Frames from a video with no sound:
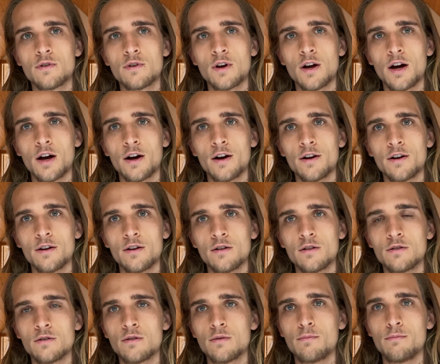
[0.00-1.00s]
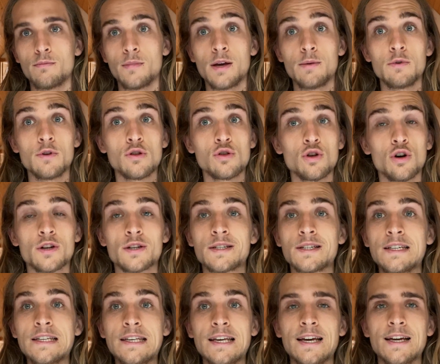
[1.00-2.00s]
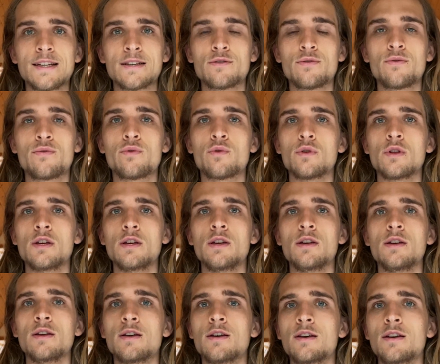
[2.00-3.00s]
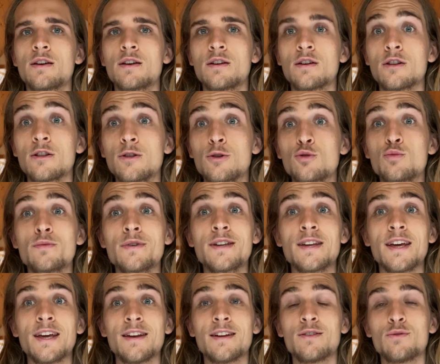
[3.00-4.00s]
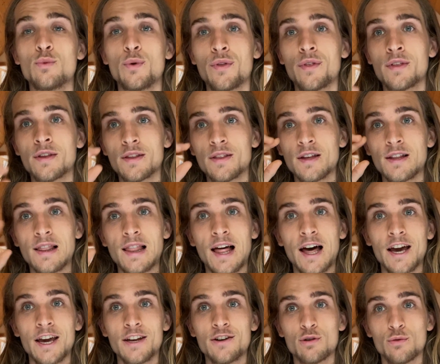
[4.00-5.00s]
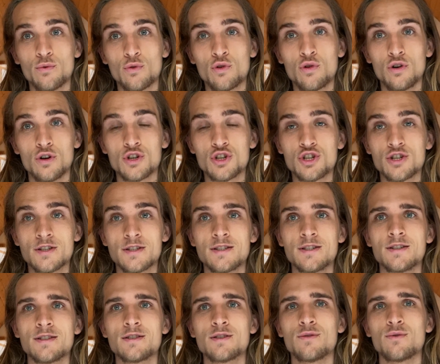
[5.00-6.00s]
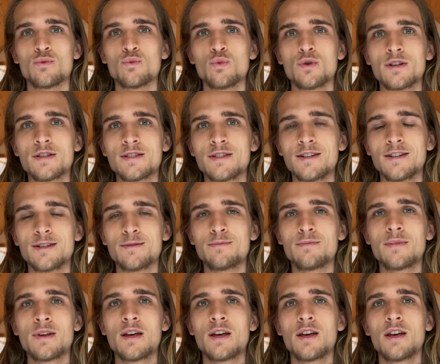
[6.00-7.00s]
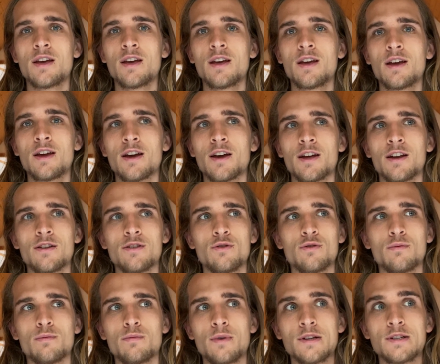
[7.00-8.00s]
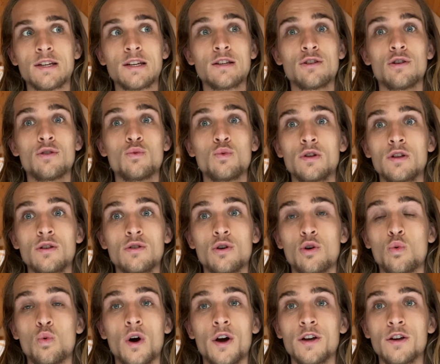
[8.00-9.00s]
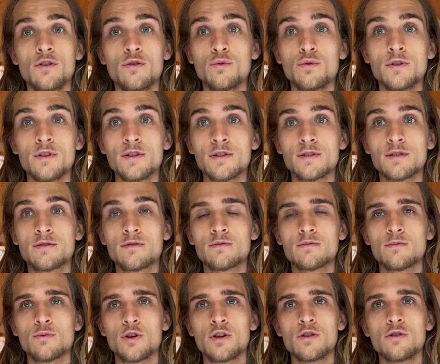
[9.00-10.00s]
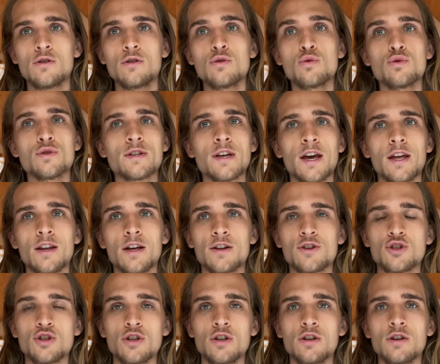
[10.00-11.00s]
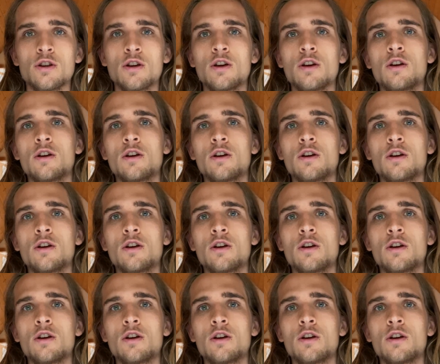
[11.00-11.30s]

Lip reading: are maybe not yet fully illuminated with the light of consciousness, of wisdom, and you basically don't really know why you do this, where you lose energy,